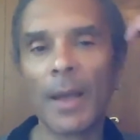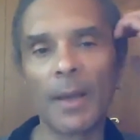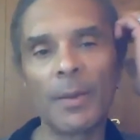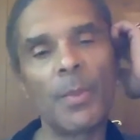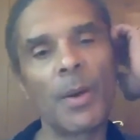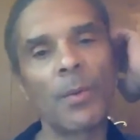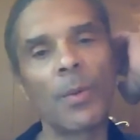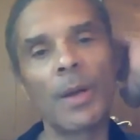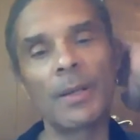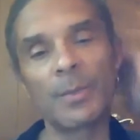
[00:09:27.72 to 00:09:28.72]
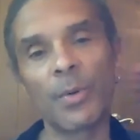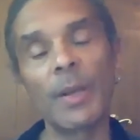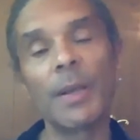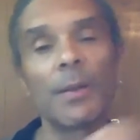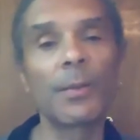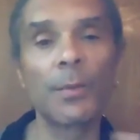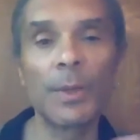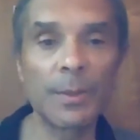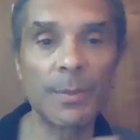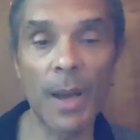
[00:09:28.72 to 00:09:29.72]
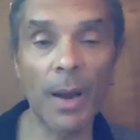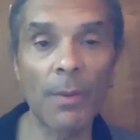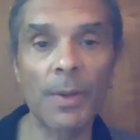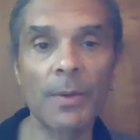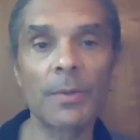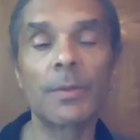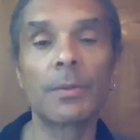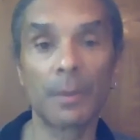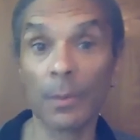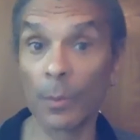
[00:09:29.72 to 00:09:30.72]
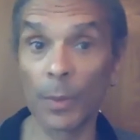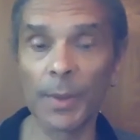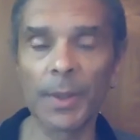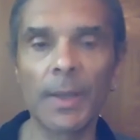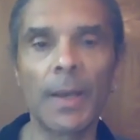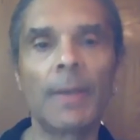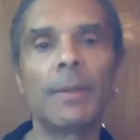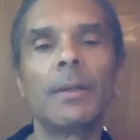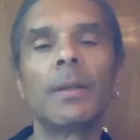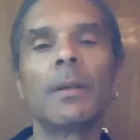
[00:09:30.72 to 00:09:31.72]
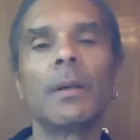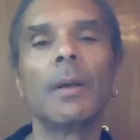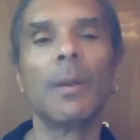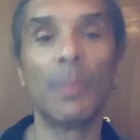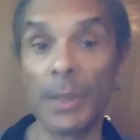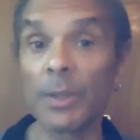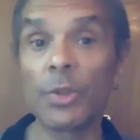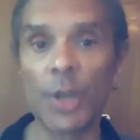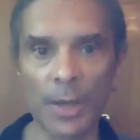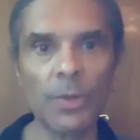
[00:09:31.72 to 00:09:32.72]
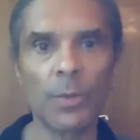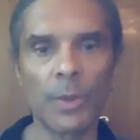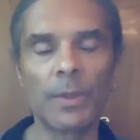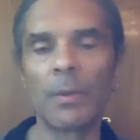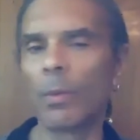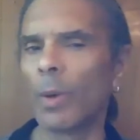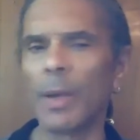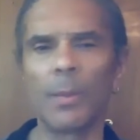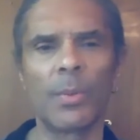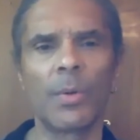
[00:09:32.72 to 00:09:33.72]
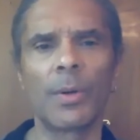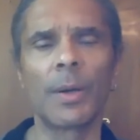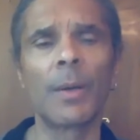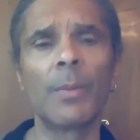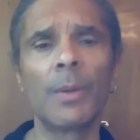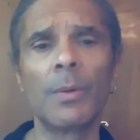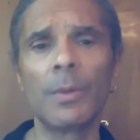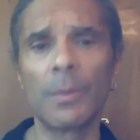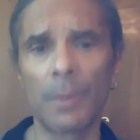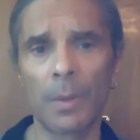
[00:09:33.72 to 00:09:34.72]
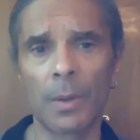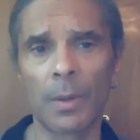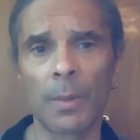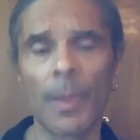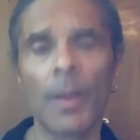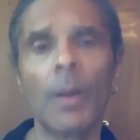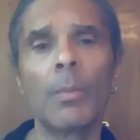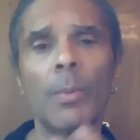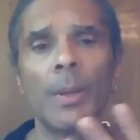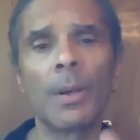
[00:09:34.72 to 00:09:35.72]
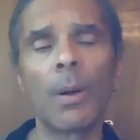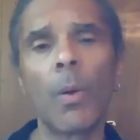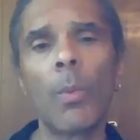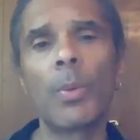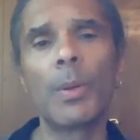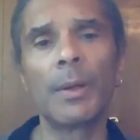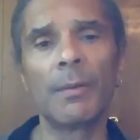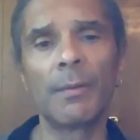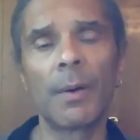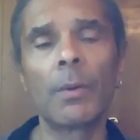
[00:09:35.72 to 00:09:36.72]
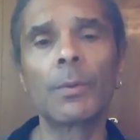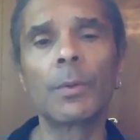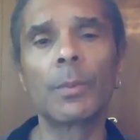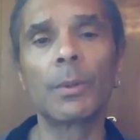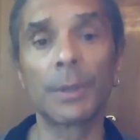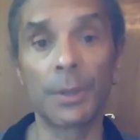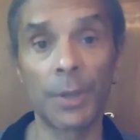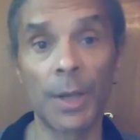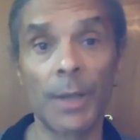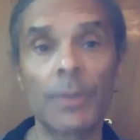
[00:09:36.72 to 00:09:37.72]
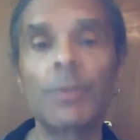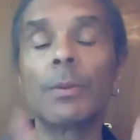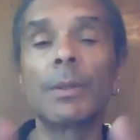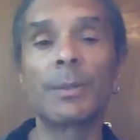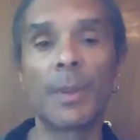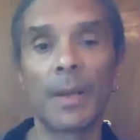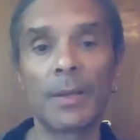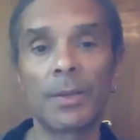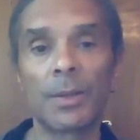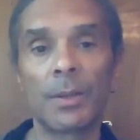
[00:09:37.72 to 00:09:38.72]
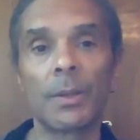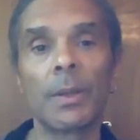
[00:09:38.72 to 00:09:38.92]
And the better way is breaking through these barriers with, again, being genuine, way important. You got to be who you are, but being open and vulnerable to change, to expansion.